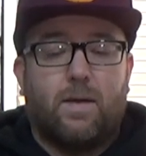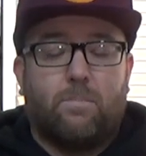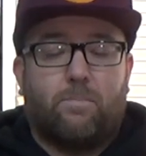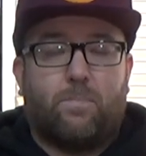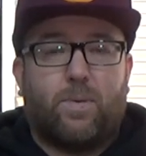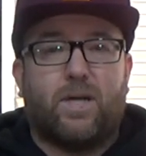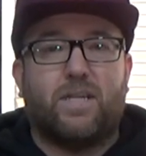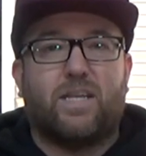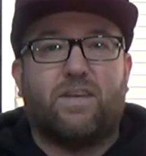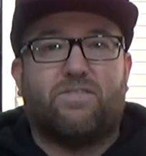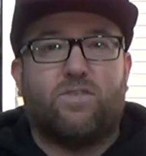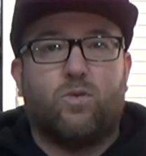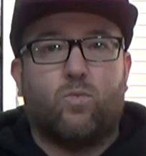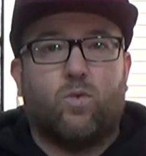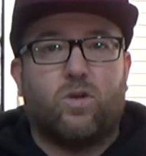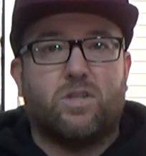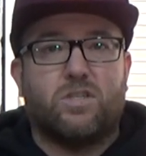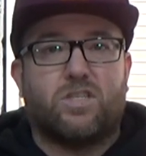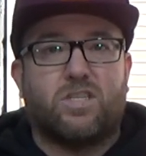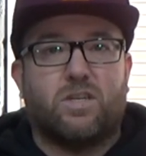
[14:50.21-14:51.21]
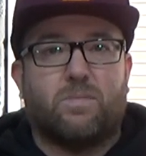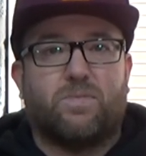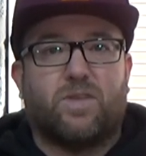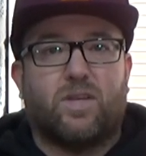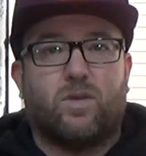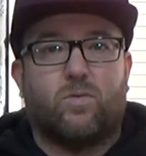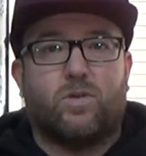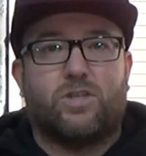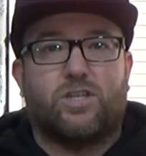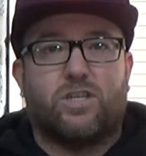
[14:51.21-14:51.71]
But if you want
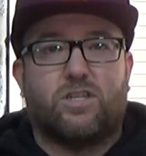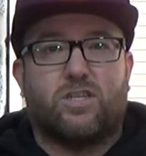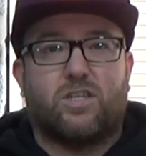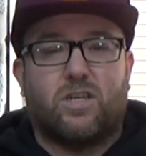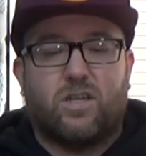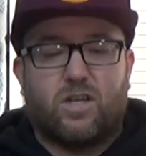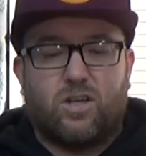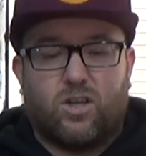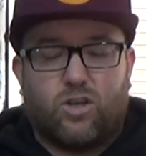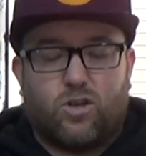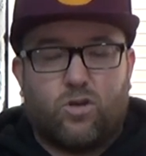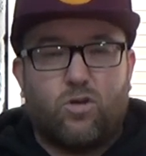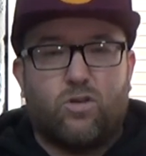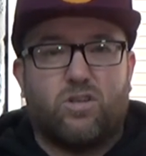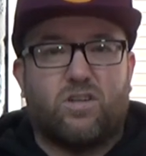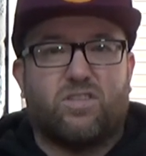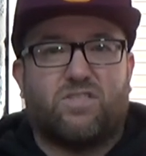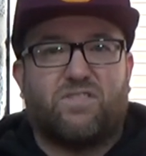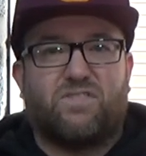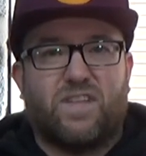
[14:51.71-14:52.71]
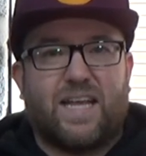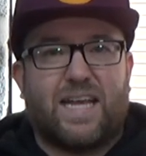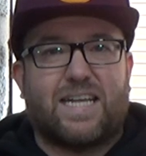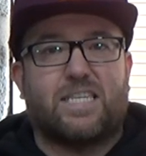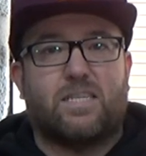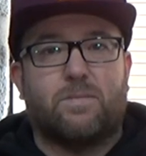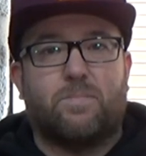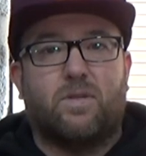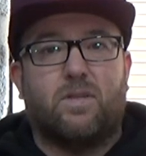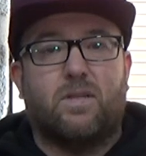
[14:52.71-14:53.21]
something which is good, is
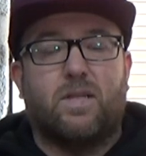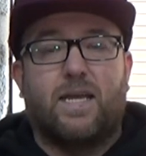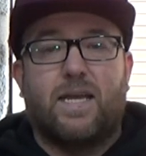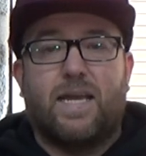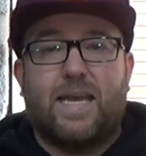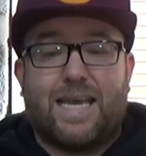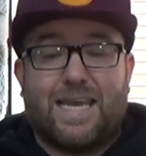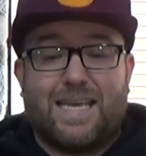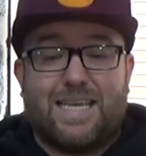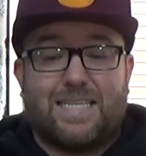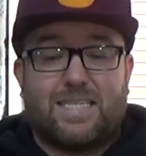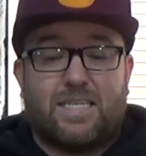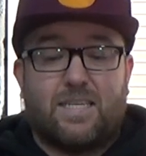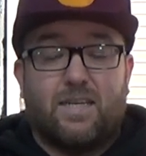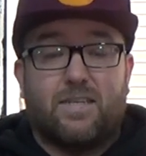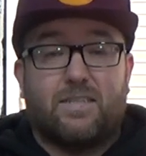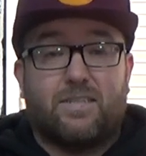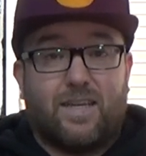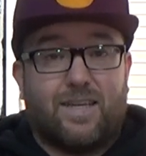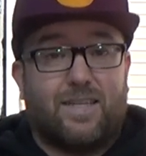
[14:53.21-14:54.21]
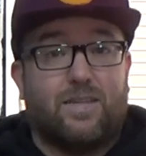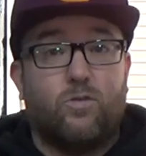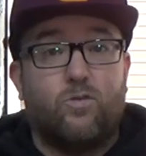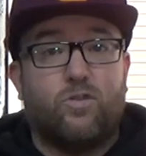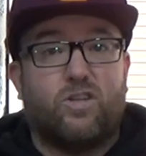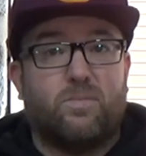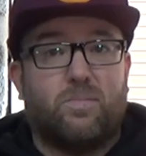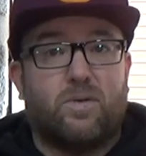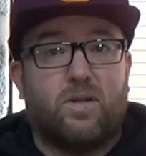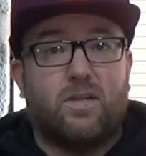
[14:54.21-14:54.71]
flexible, is
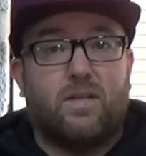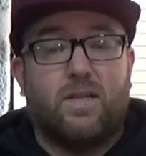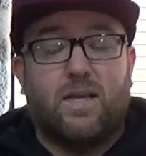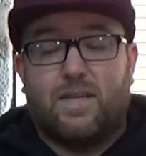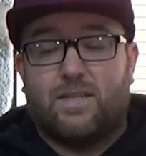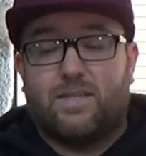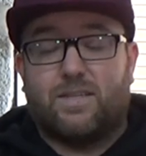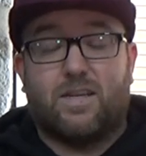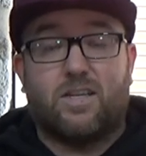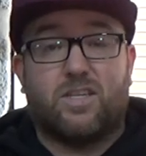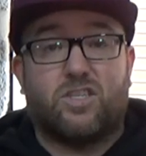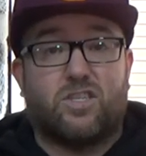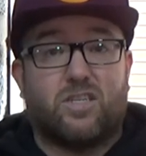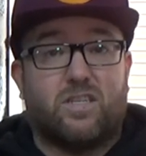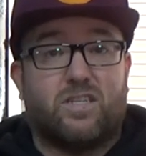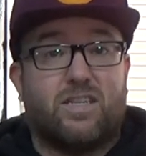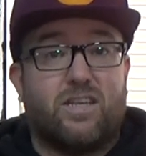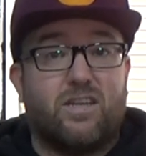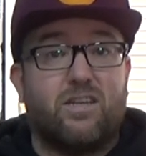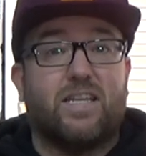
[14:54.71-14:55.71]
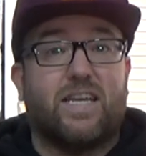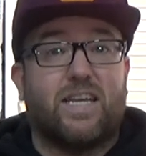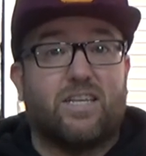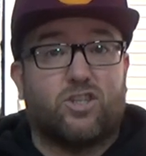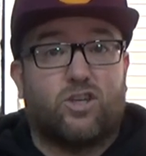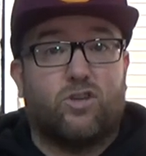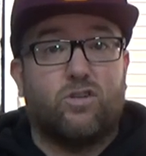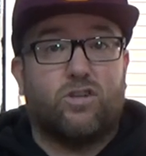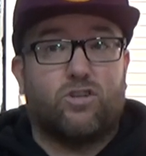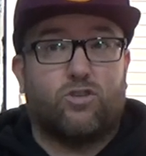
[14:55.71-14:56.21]
dilutable, does nearly as
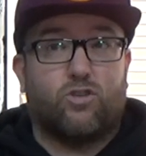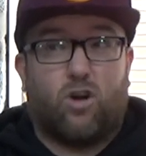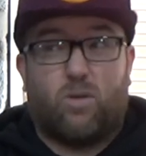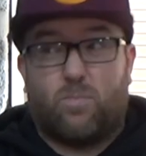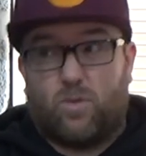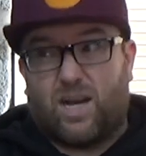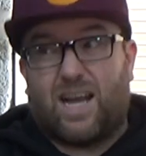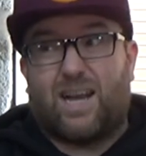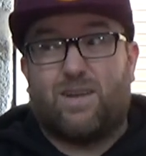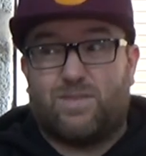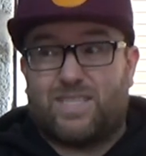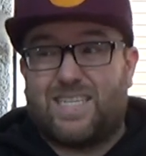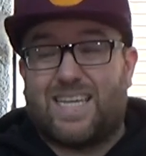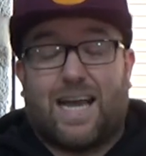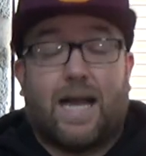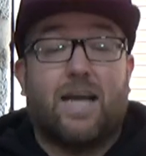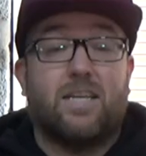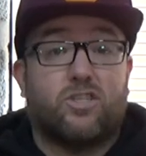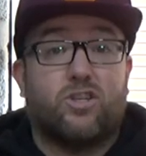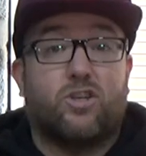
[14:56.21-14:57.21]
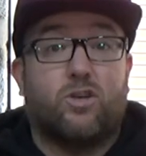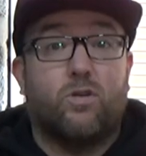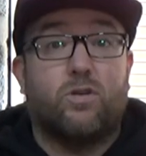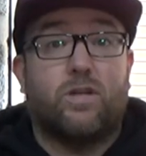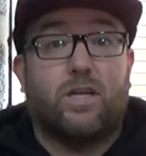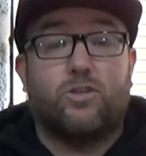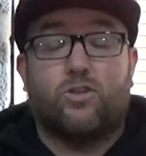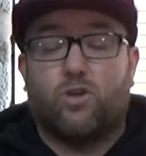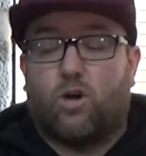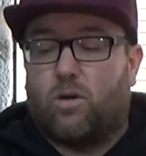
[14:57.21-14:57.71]
good a job, or I would say as good
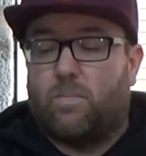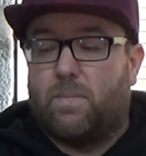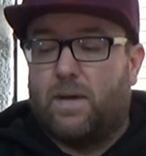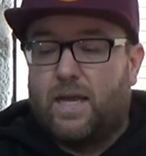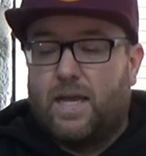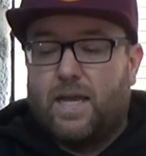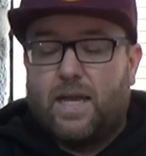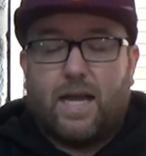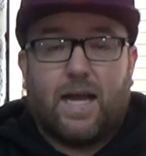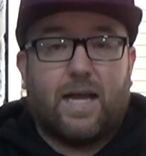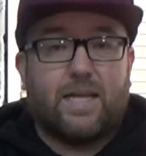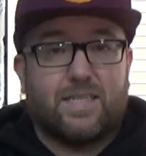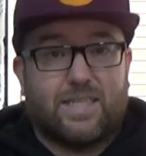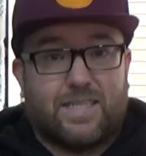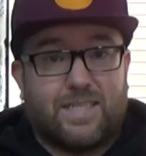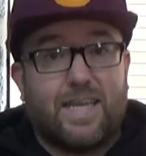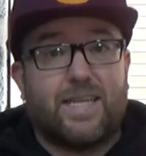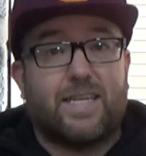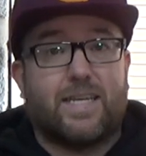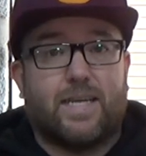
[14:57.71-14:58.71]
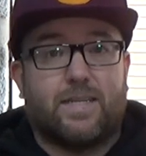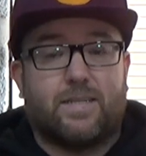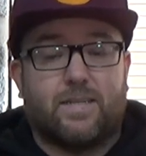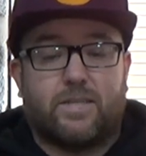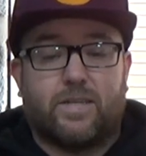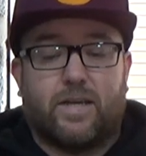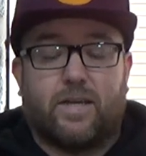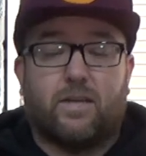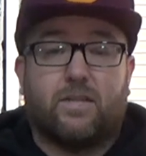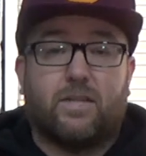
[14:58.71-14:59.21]
a job as a dedicated
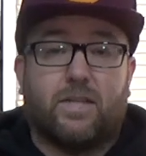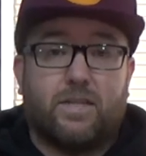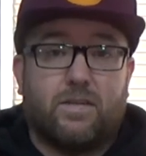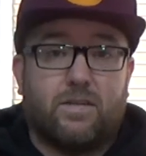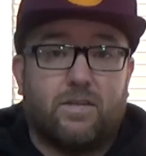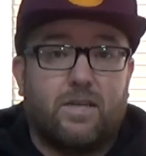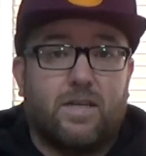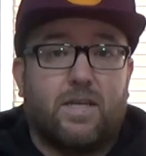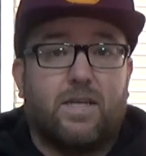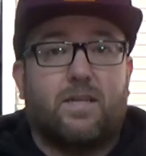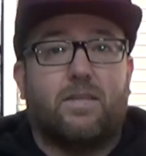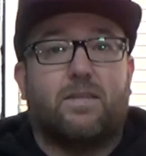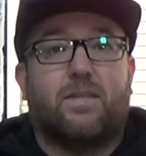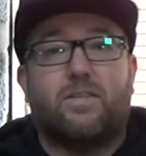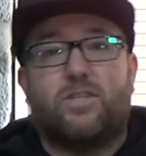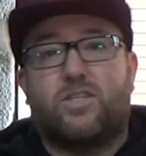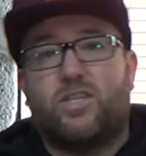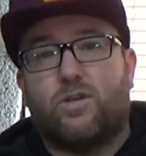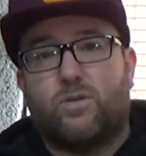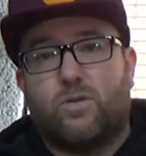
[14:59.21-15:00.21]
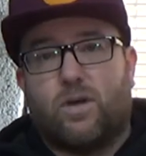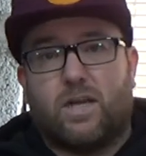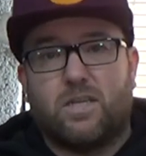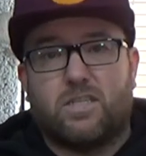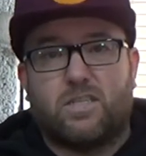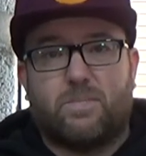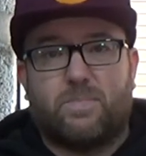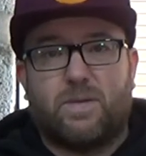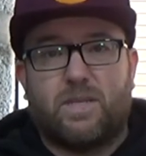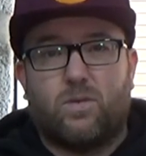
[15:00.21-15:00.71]
tire cleaner, then Zero
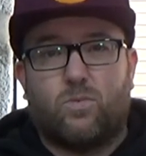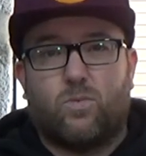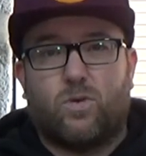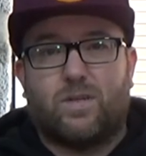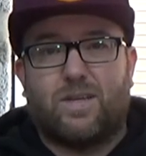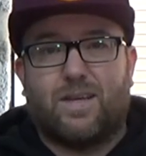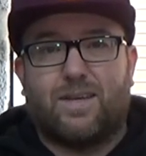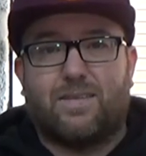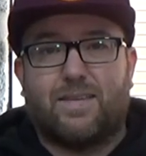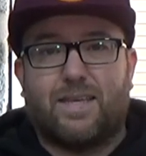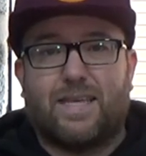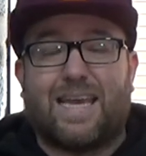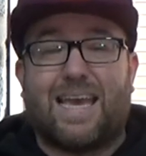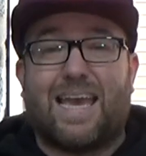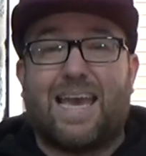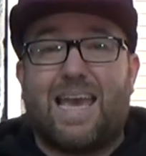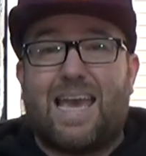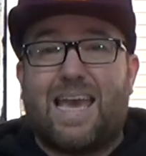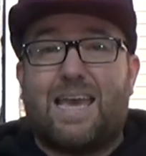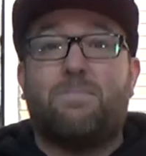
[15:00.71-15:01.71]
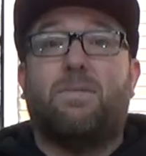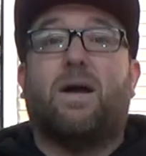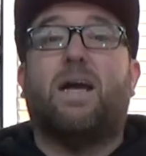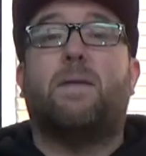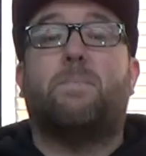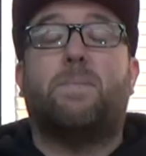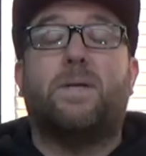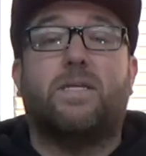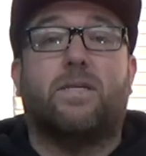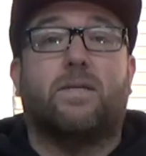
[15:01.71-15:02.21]
has to be the one I think in my
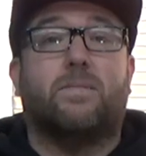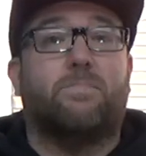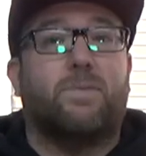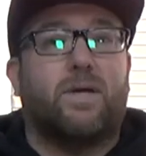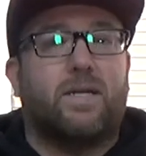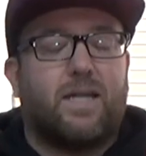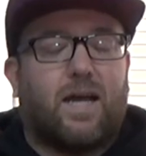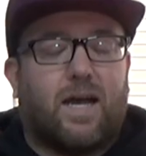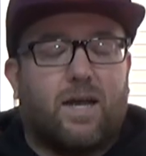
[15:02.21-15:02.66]
opinion, but